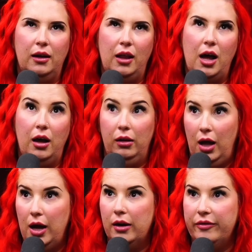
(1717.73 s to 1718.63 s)

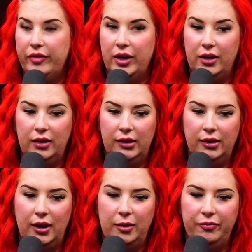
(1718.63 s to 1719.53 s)
lot of
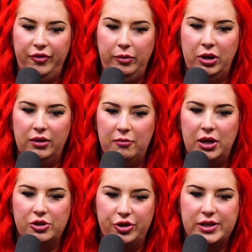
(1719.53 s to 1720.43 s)
the female to
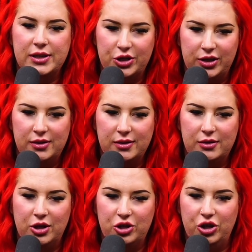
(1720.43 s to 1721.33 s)
male transitions.
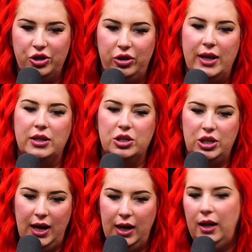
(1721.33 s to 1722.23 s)
So she'll do the
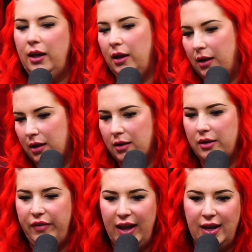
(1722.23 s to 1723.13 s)
shading
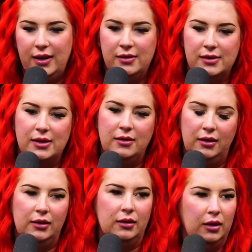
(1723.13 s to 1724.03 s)
and the veins and
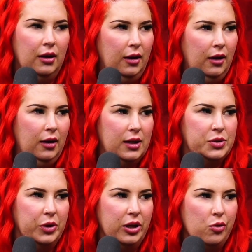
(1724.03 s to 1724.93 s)

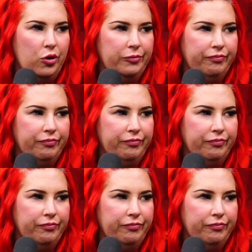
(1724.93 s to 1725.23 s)
that's really cool.